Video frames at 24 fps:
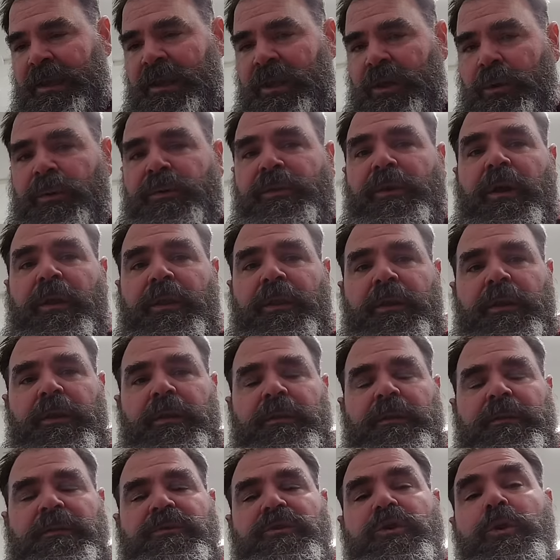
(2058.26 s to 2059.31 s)
with all the
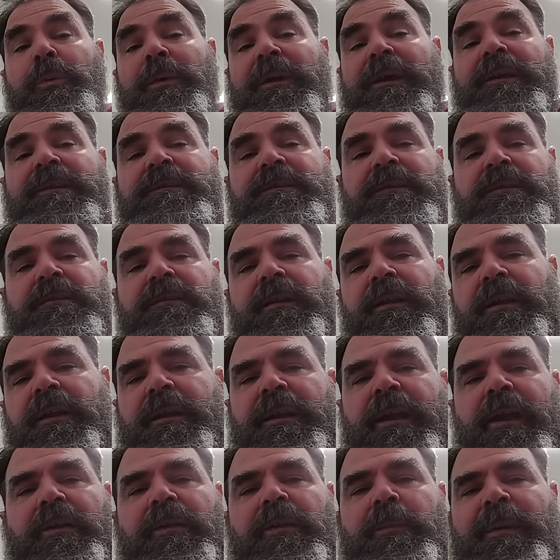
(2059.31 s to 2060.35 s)
doings and, and
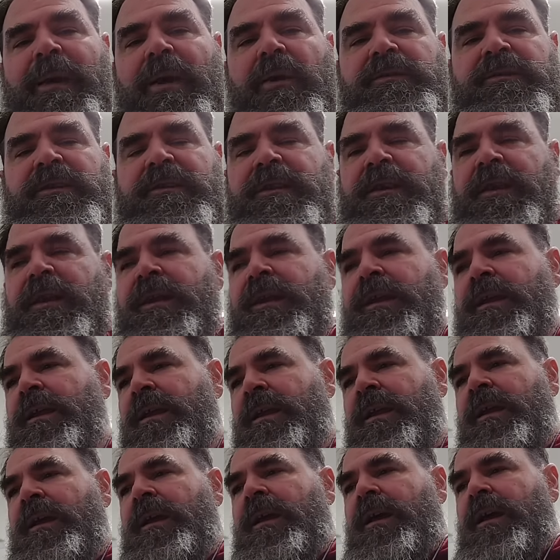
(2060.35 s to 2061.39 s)
out and about today,
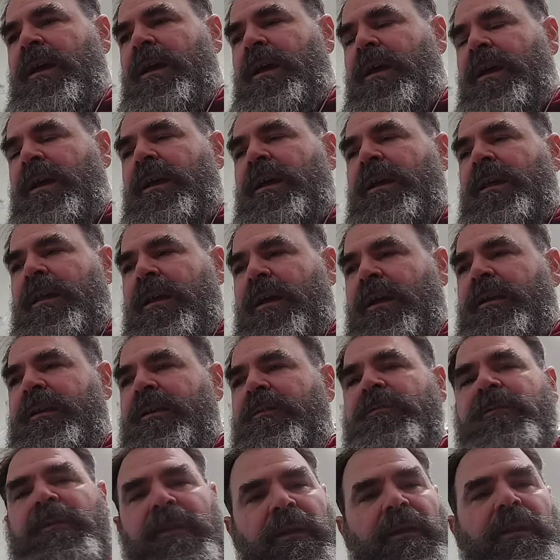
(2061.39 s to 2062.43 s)
uh, I can
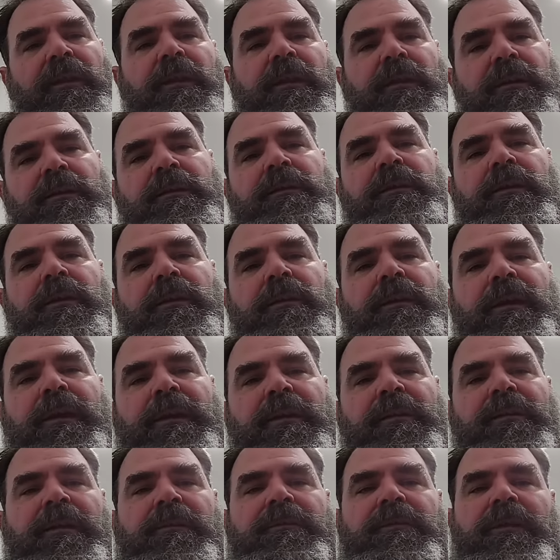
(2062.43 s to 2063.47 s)
feel it. You know, I
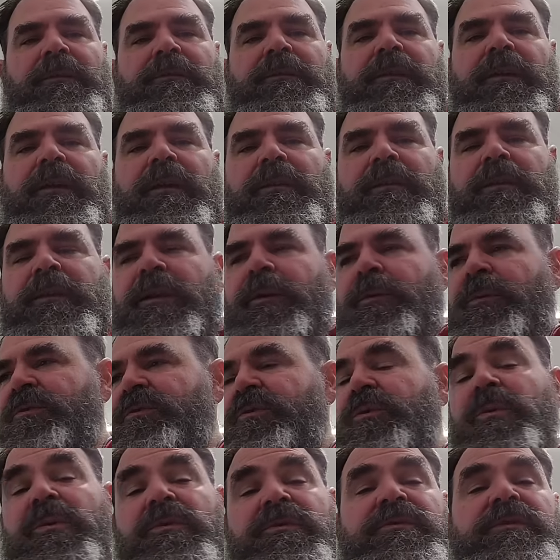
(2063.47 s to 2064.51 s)
can definitely tell that I was
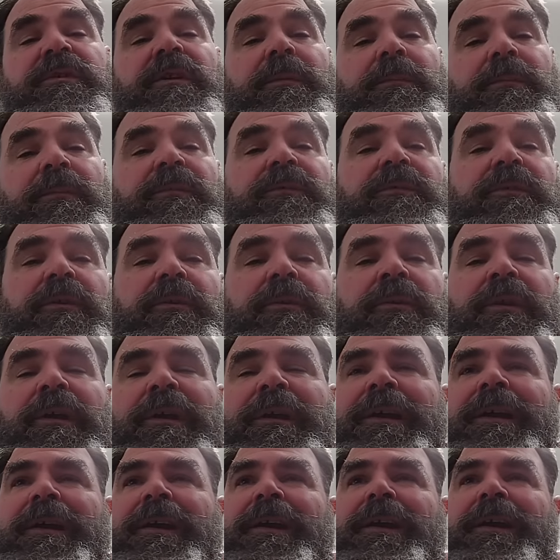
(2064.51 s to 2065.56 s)
doing something. So
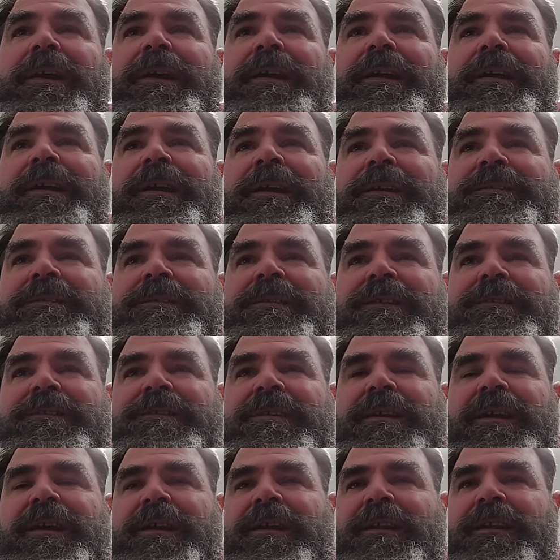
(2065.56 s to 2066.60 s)
uh, it's it's
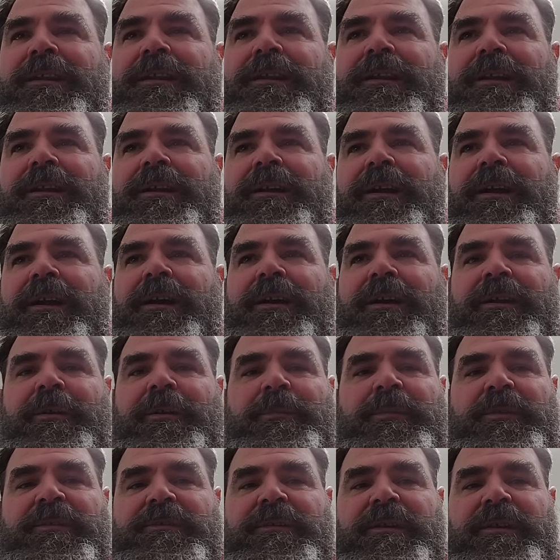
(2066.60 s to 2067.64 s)
not hundred
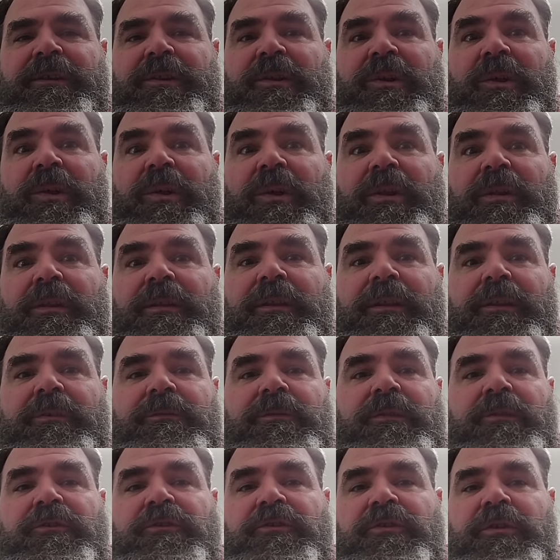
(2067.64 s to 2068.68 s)
percent at all. That's
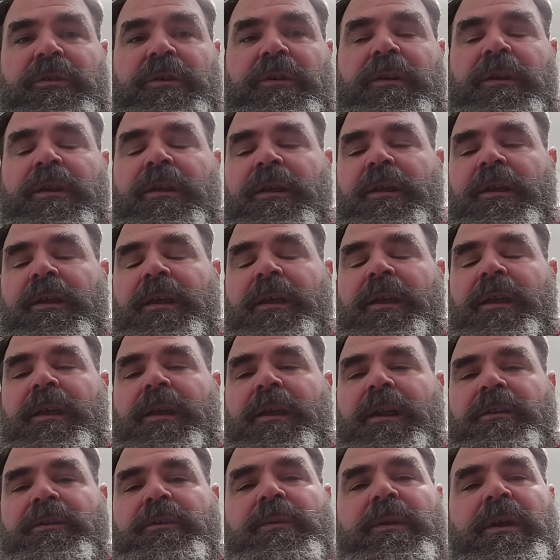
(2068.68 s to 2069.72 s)
for sure. And I
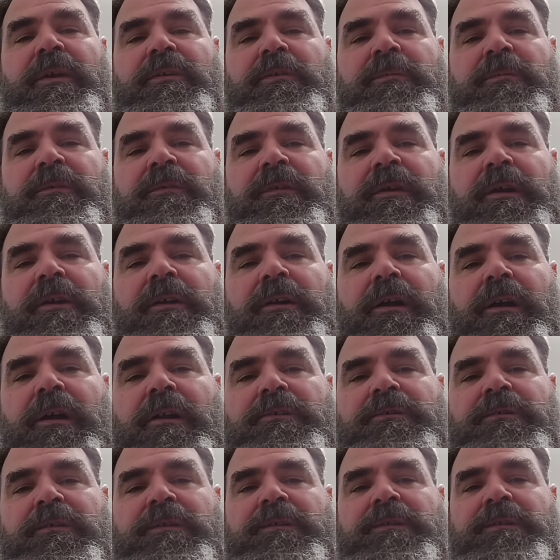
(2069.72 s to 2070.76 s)
do have to be very
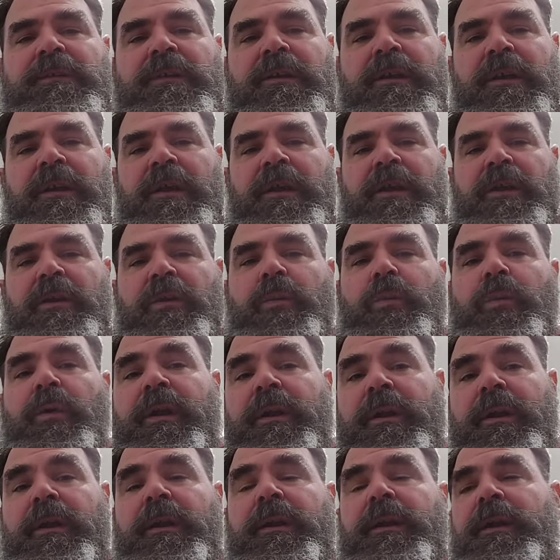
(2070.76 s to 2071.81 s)
cautious when
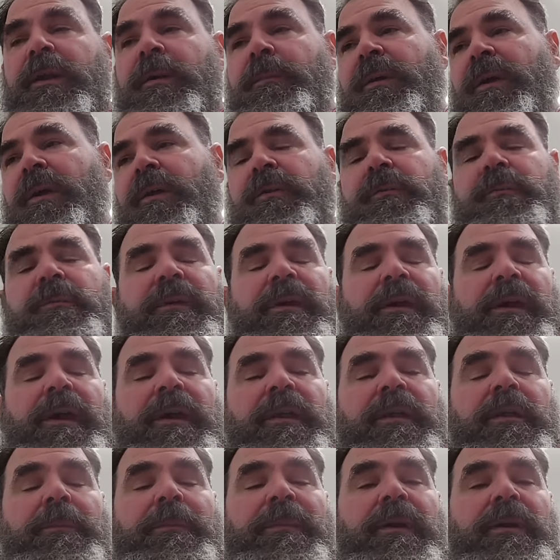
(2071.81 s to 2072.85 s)
I am out and, out
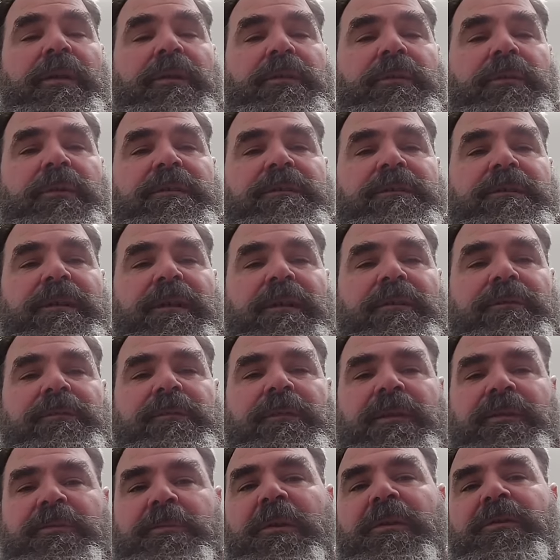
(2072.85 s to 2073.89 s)
and about doing stuff,
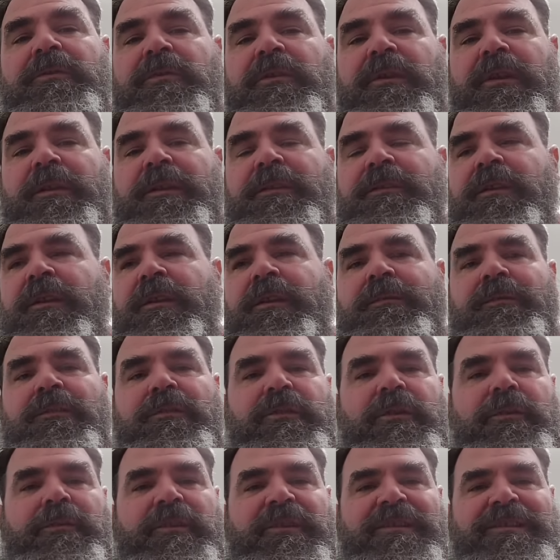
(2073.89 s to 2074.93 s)
especially on these uneven
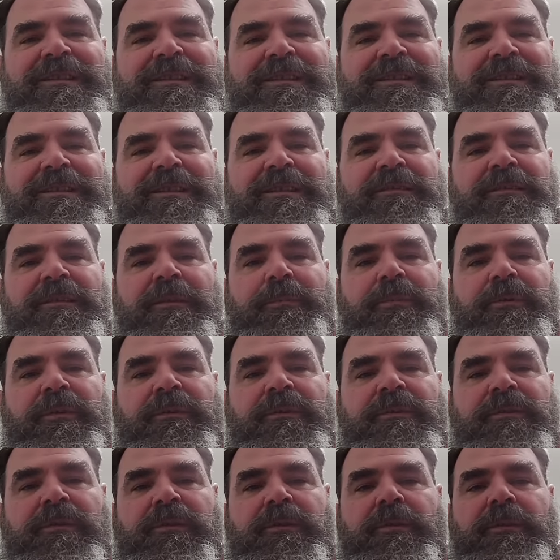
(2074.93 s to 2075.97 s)
surfaces and the slippery
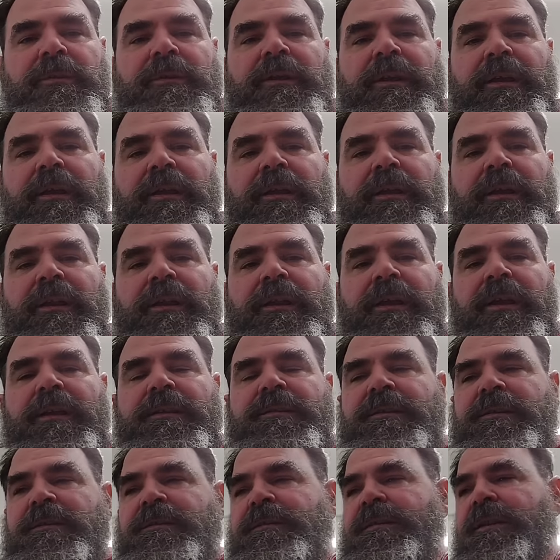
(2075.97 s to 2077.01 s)
snow and, and ice
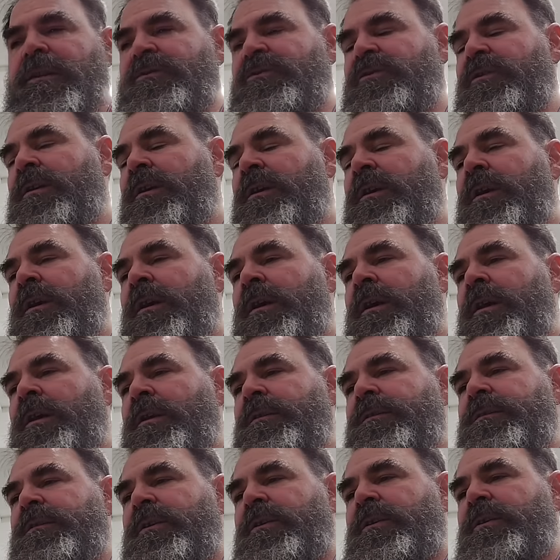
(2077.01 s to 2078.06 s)
and such.
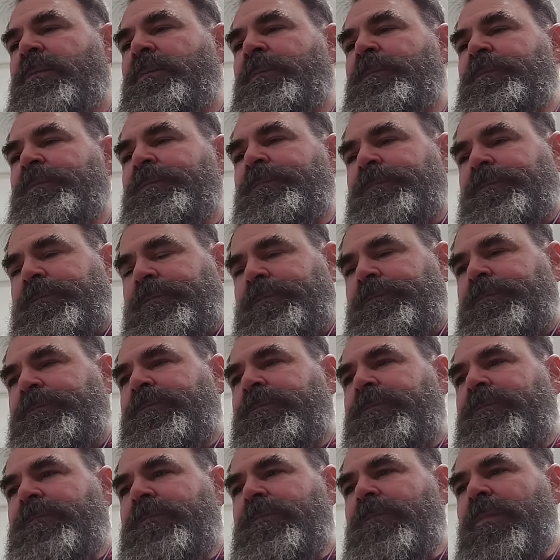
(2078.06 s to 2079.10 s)
So
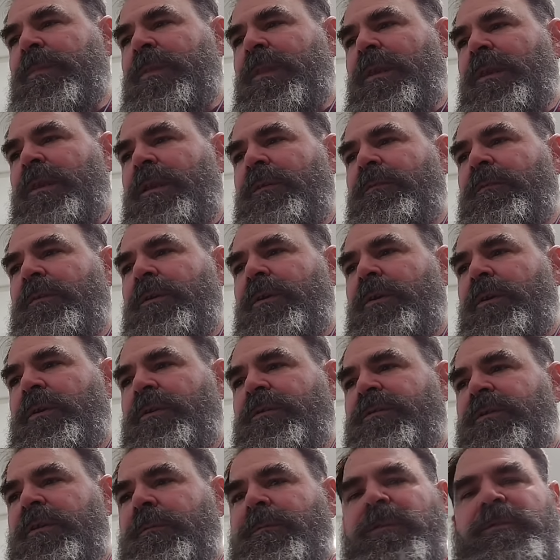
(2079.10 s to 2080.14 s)
even though you
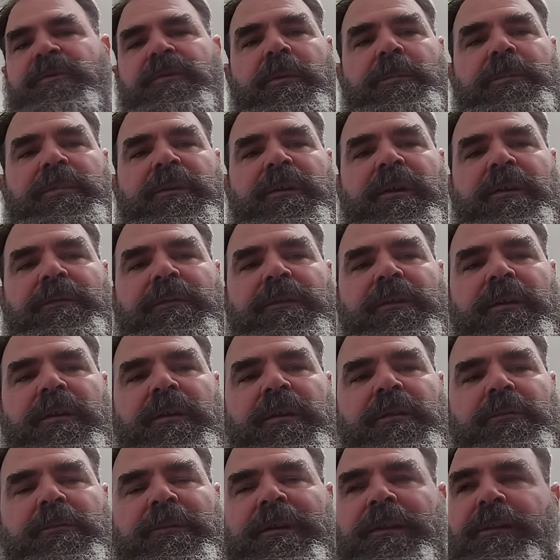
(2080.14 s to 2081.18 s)
see me jumping off and
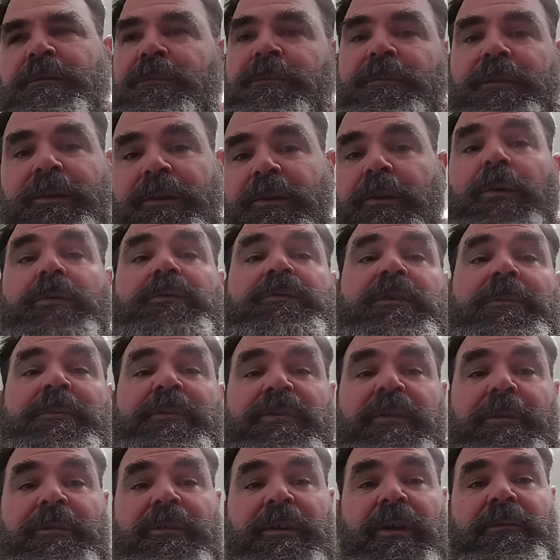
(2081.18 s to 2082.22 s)
on, well, you don't see me
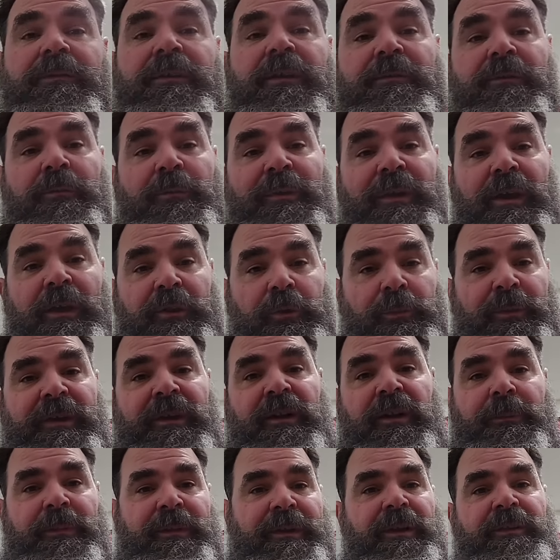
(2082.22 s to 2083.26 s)
jumping off and on, on the
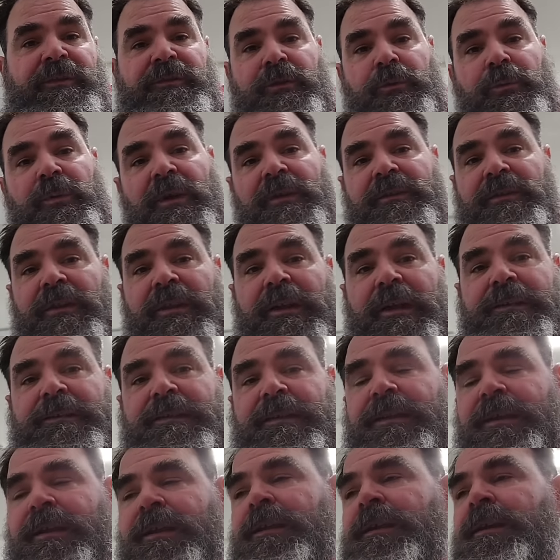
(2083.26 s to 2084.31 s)
wheeler, but I sure was a lot
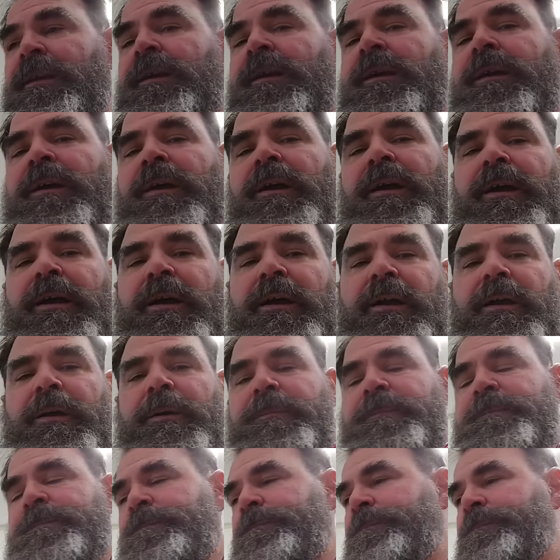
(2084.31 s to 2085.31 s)
today. Um,